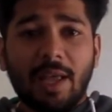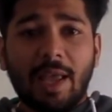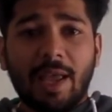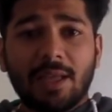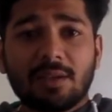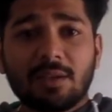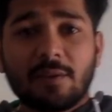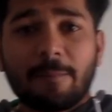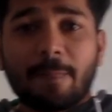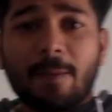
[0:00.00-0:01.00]
and
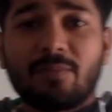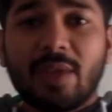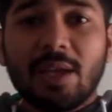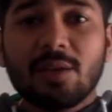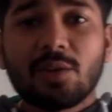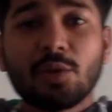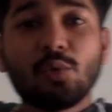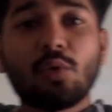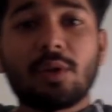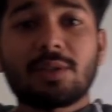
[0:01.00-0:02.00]
that
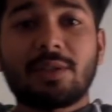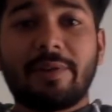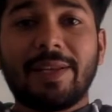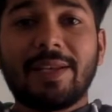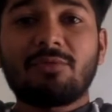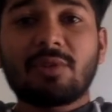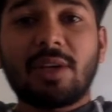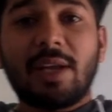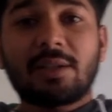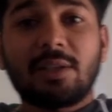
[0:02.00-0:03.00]
neurons are
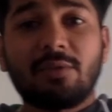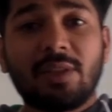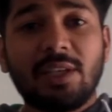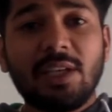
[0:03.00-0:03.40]
interconnected with